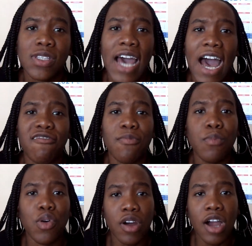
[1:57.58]
to have
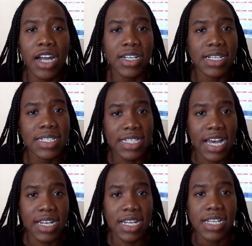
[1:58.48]
more
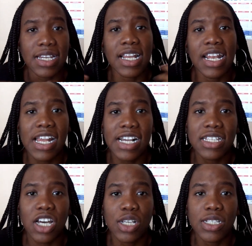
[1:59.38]
understanding,
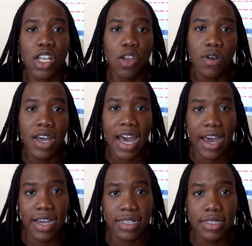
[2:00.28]
let us look
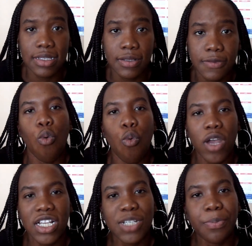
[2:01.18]
at
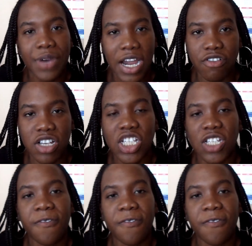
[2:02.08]
which parish